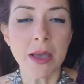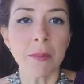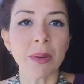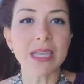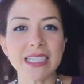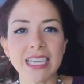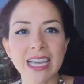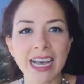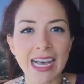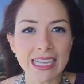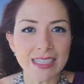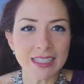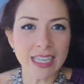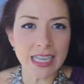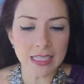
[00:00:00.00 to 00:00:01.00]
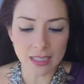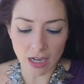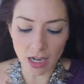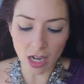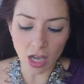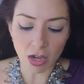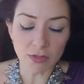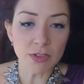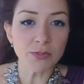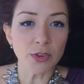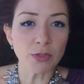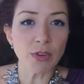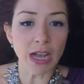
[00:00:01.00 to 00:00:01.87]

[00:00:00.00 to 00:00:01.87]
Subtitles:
But she has this love for